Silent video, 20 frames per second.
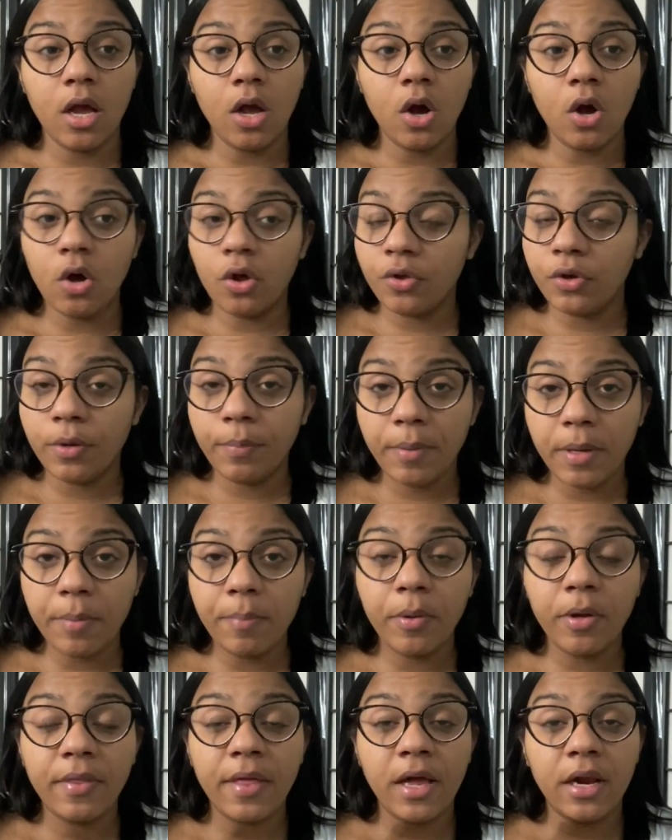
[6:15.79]
other
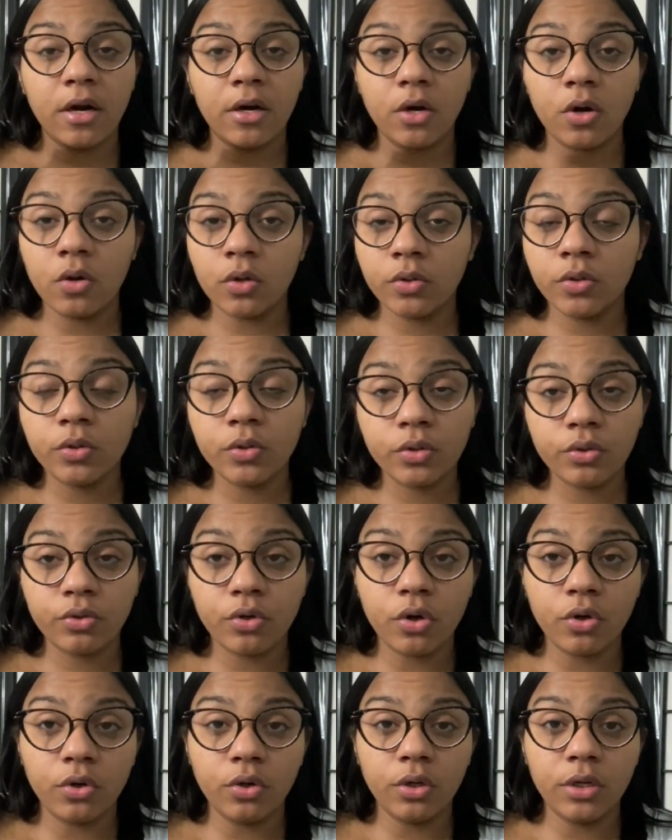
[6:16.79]
people that are also
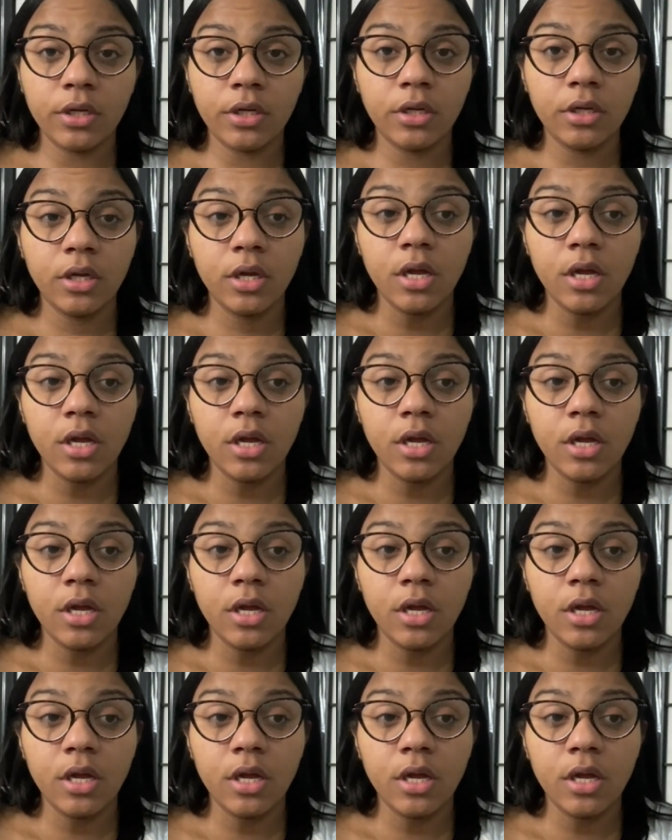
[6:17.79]
struggling.